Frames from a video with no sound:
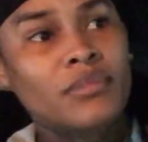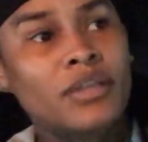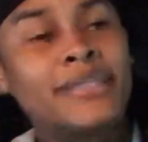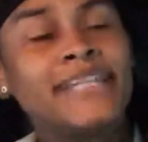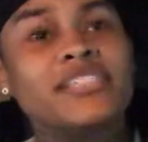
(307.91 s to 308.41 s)

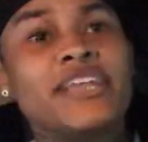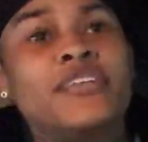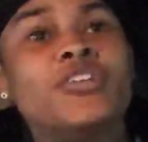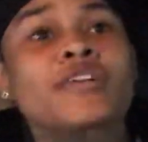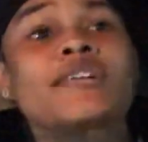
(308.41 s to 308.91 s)
that's
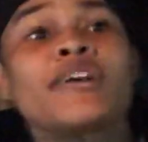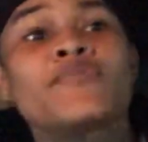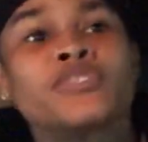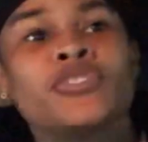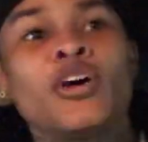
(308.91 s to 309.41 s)
in your
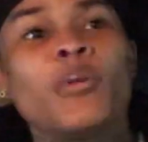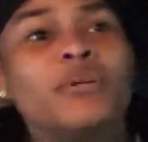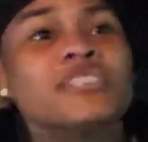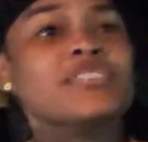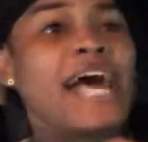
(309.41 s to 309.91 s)
comfort zone
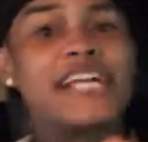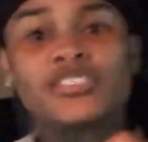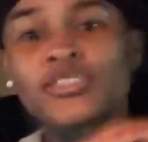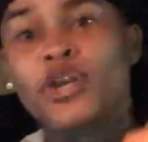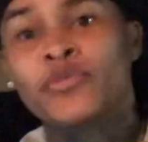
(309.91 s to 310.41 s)
but it's not
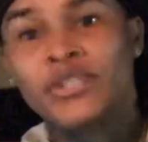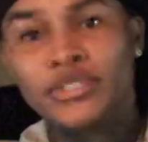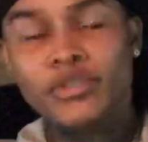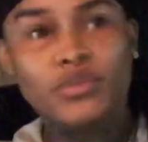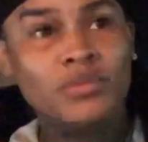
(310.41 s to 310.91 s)
serving
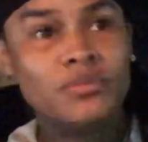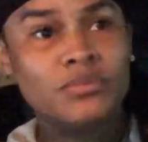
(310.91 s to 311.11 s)
you?